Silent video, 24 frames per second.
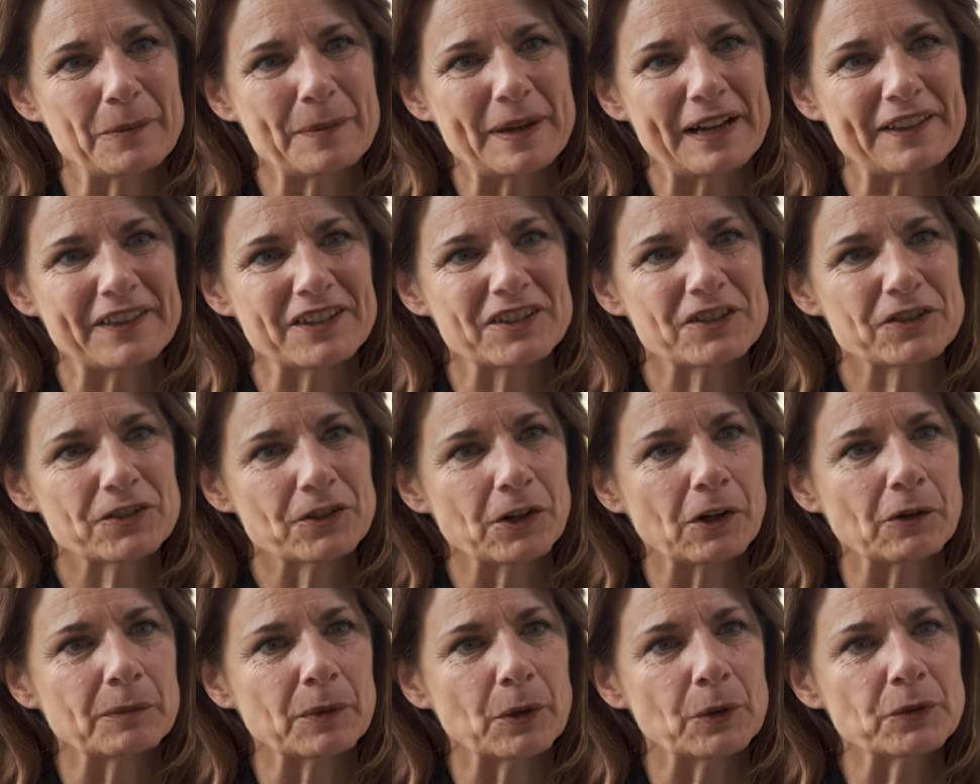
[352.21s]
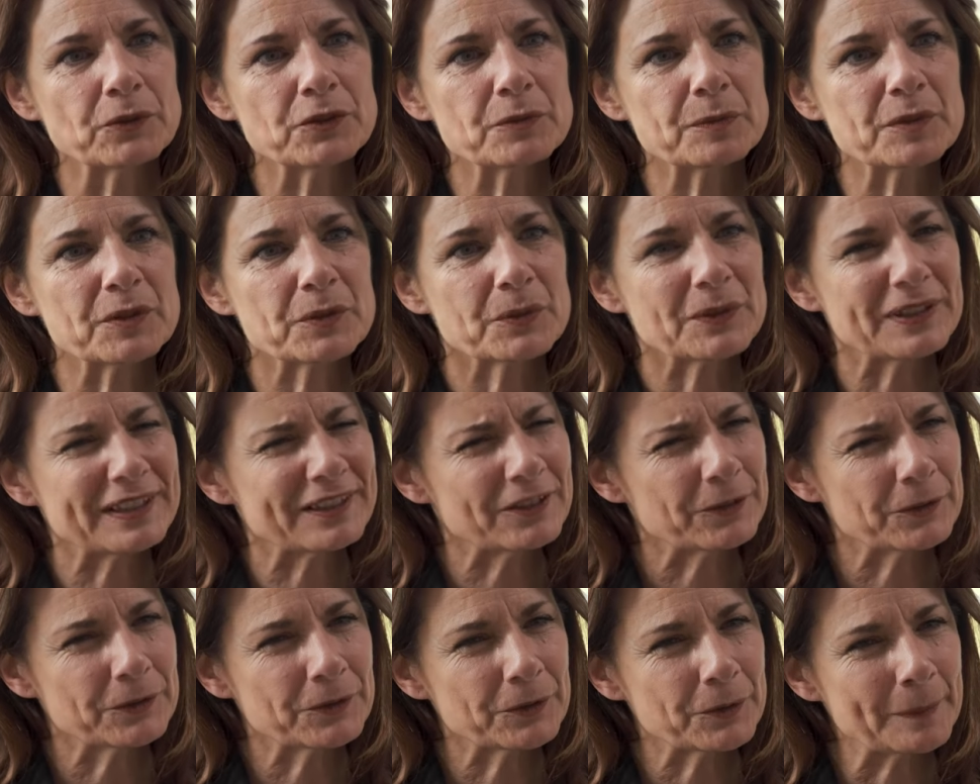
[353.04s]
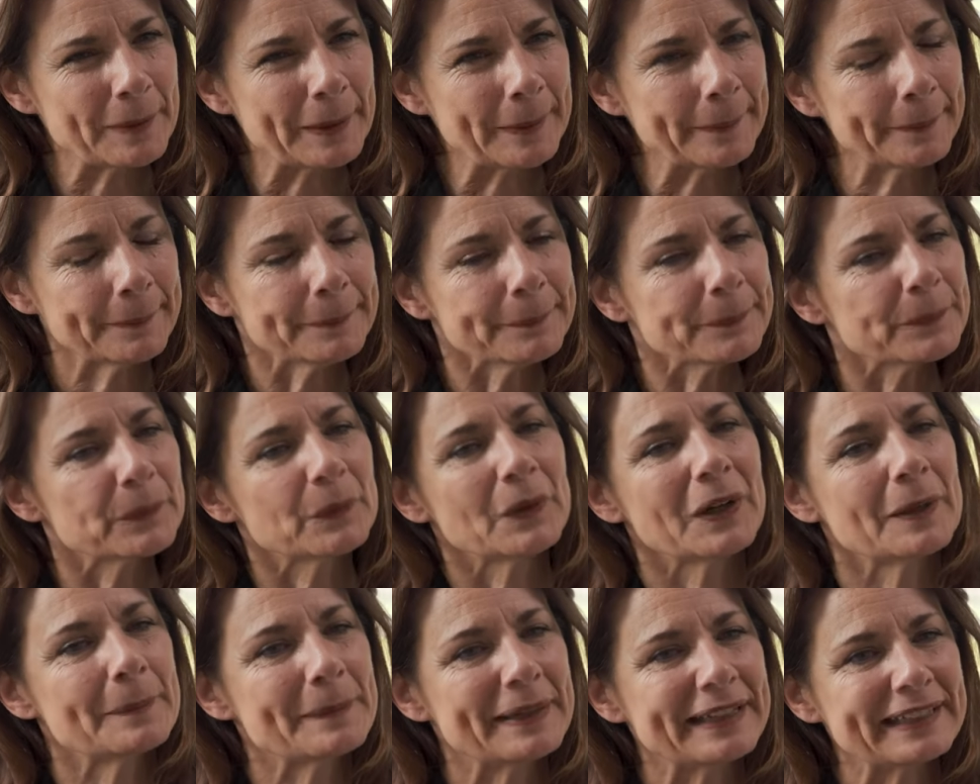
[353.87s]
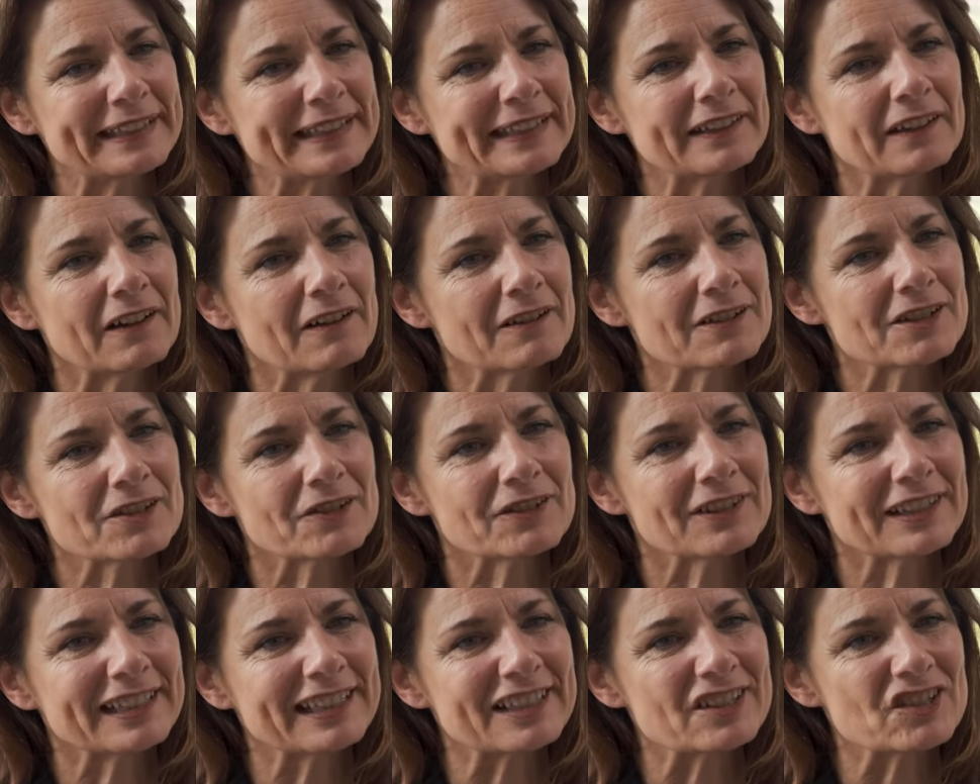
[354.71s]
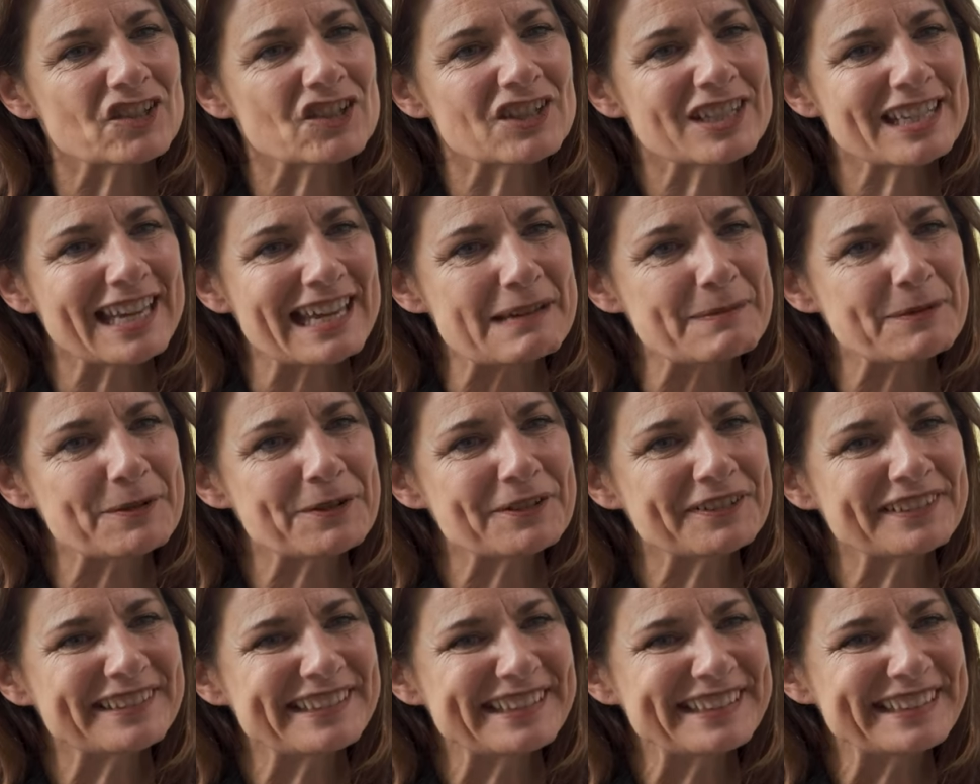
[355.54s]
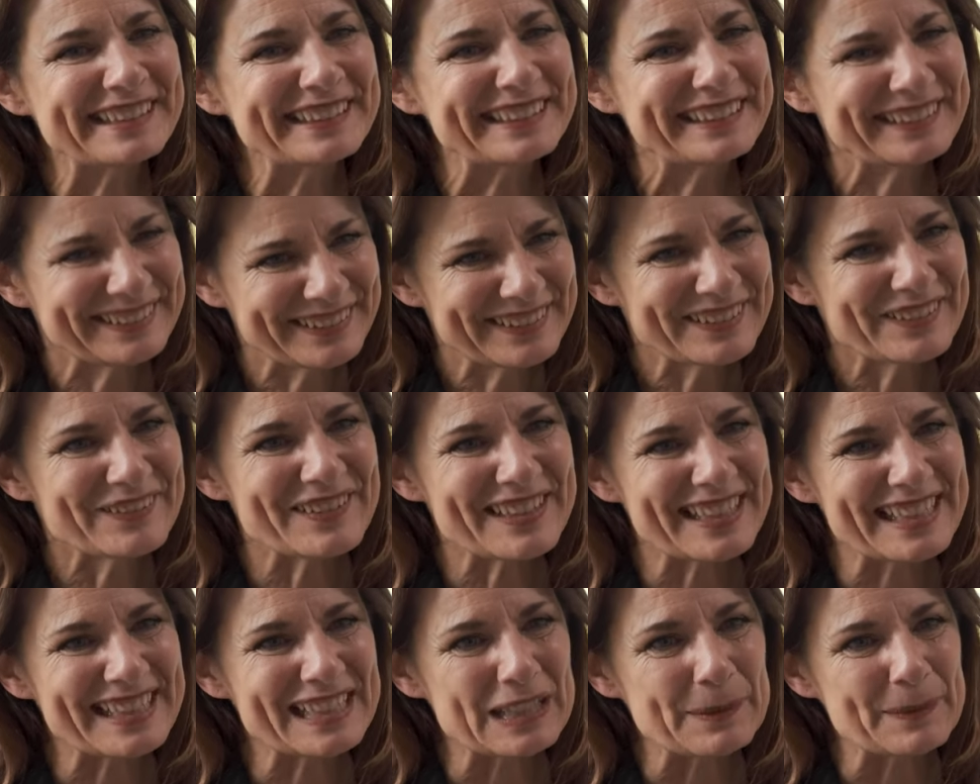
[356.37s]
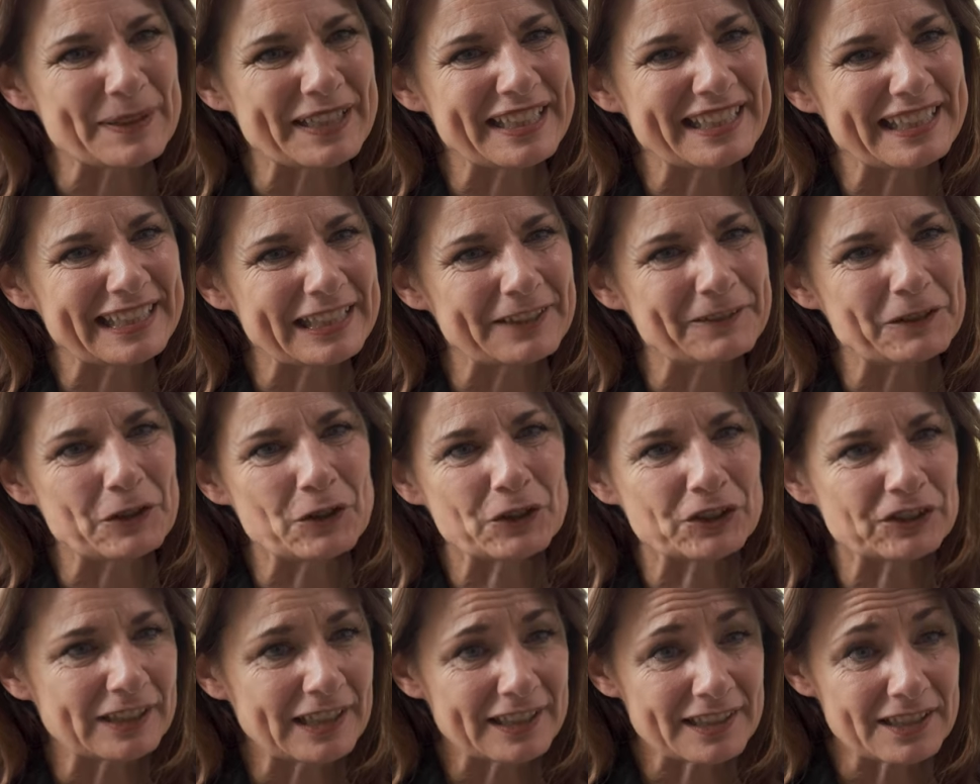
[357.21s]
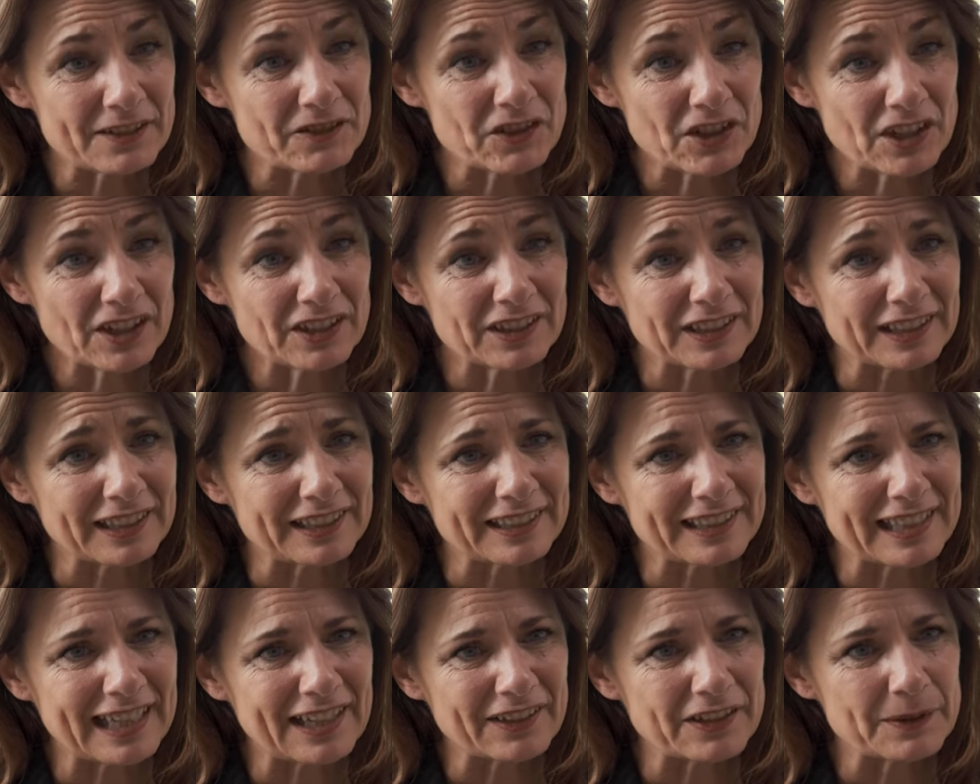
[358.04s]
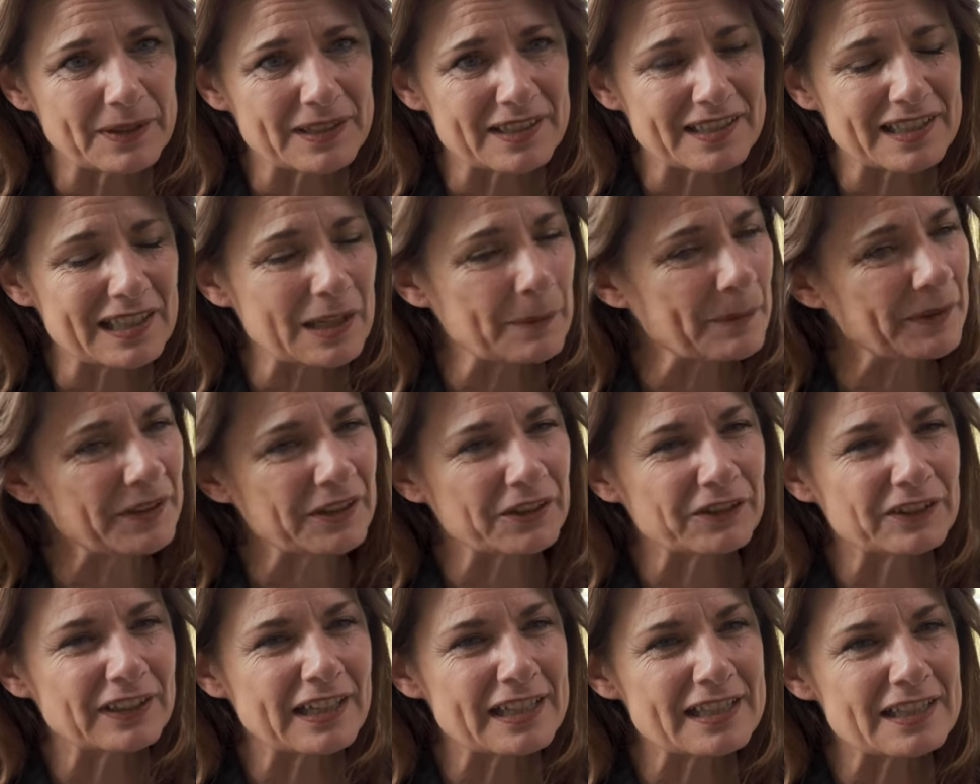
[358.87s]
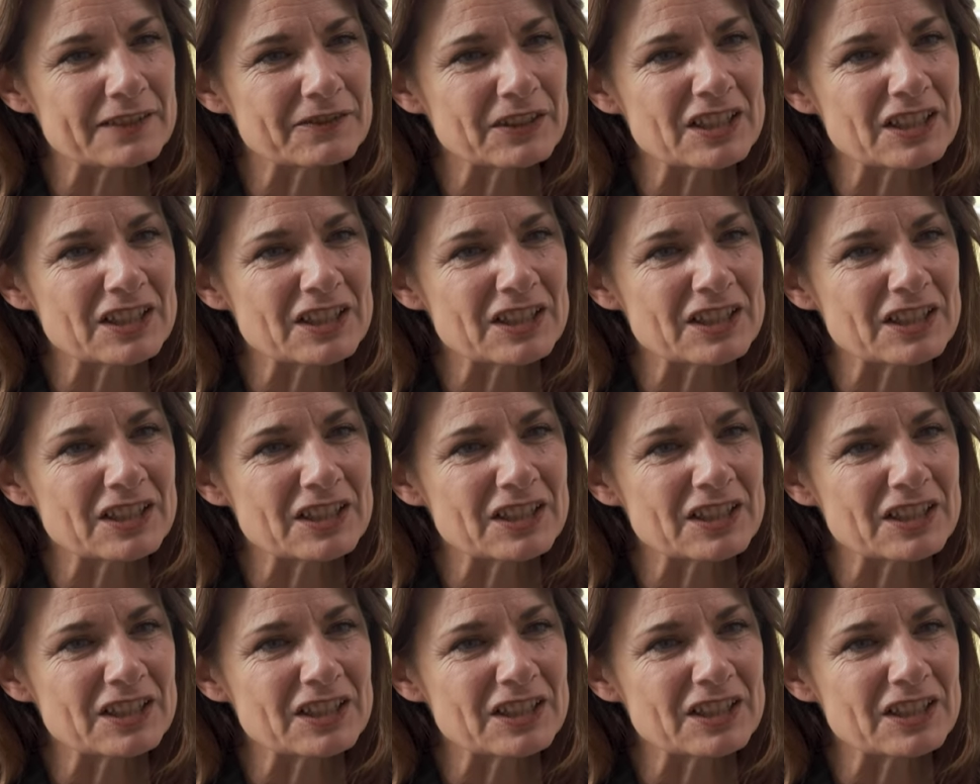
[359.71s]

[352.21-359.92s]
about the strong bond between you and your mum while making art on the kitchen table. Was this the beginning of your creative journey and how you ended up in the creative